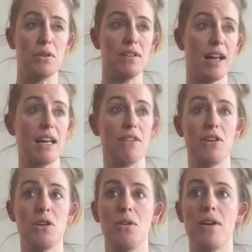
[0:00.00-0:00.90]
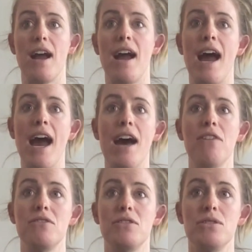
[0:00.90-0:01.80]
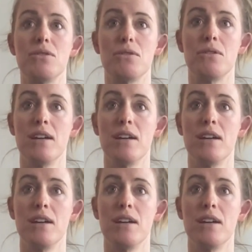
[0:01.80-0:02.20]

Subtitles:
life. You don't have to